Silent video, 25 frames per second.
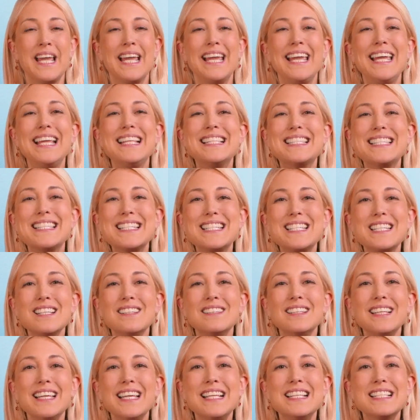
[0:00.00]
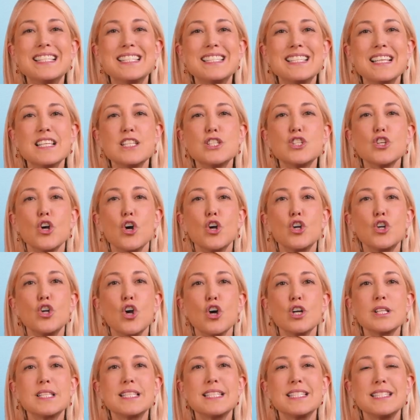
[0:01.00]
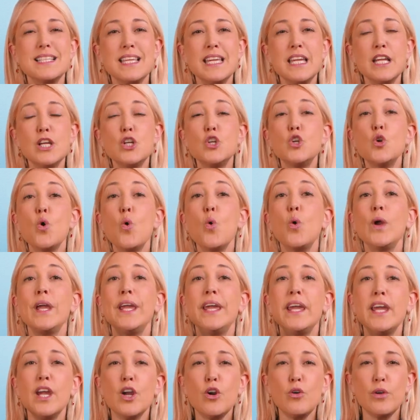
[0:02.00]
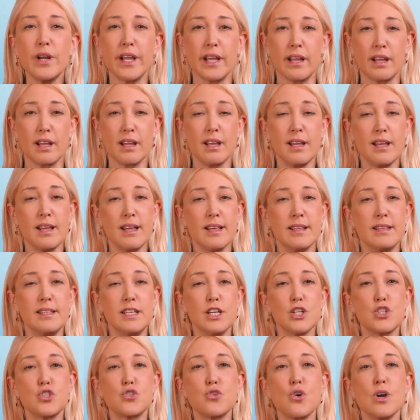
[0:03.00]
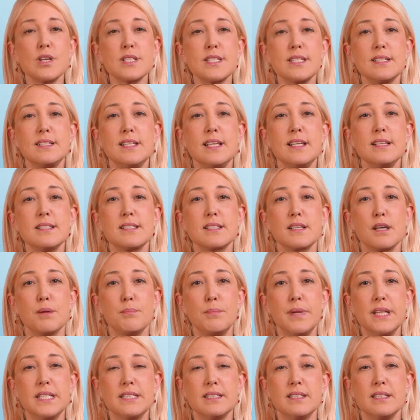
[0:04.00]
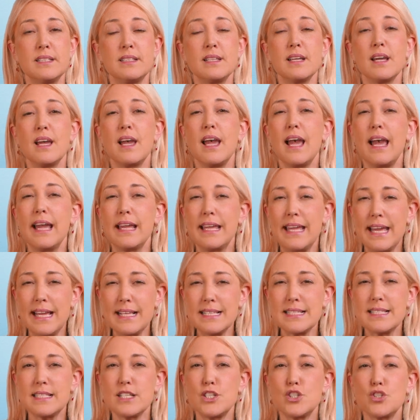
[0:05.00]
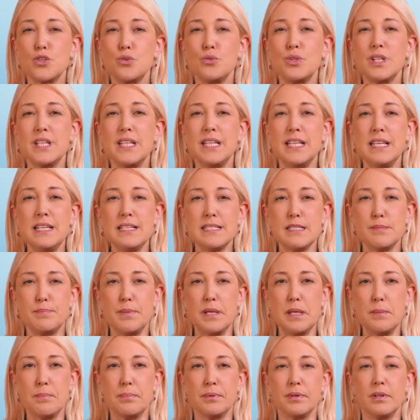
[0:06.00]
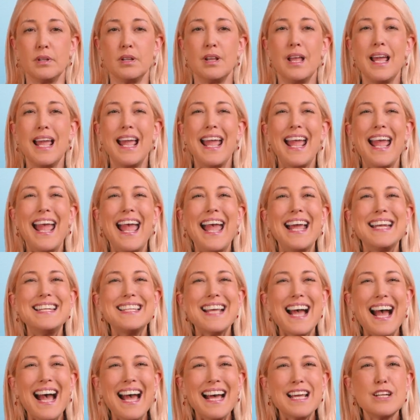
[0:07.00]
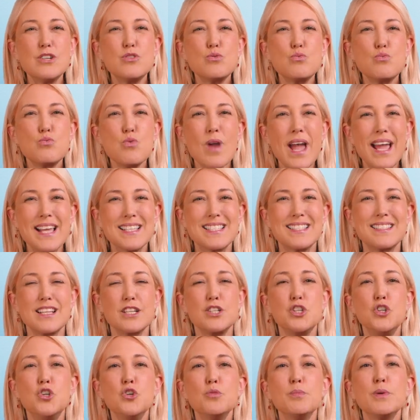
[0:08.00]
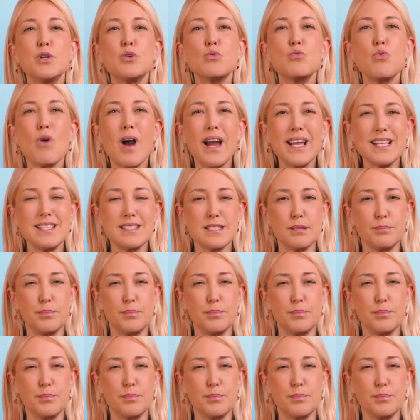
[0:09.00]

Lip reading: It still insists on not seeing nor hearing the atrocities committed against the Sudanese people and unrest and human rights